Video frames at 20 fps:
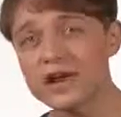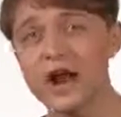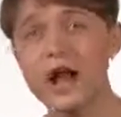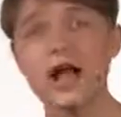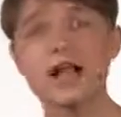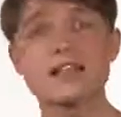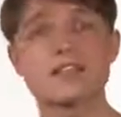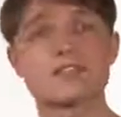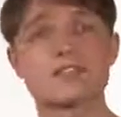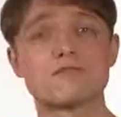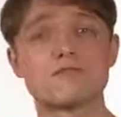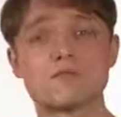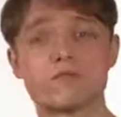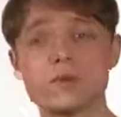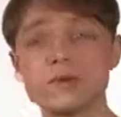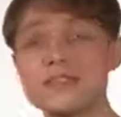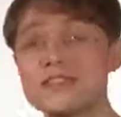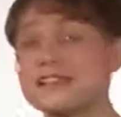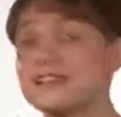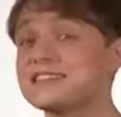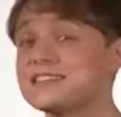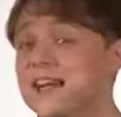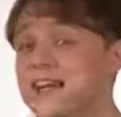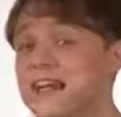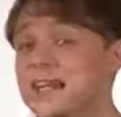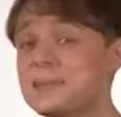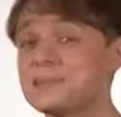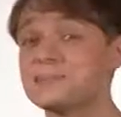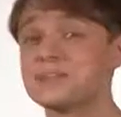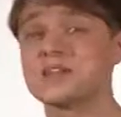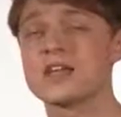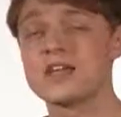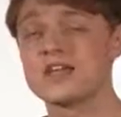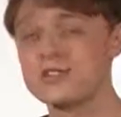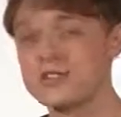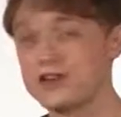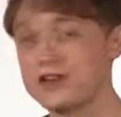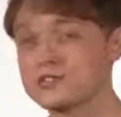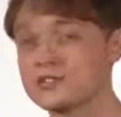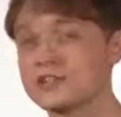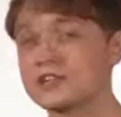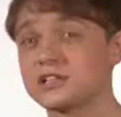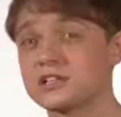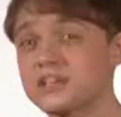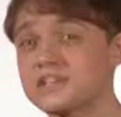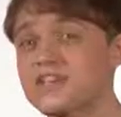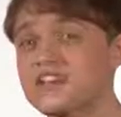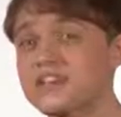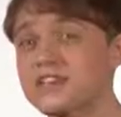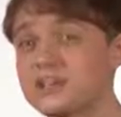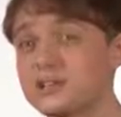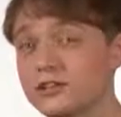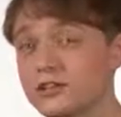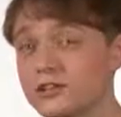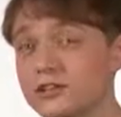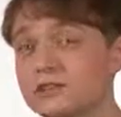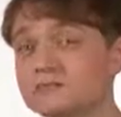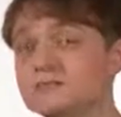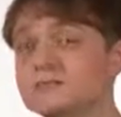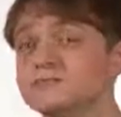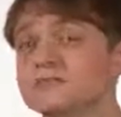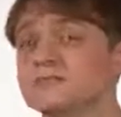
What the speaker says: kinds of breathing types. There's clavicular,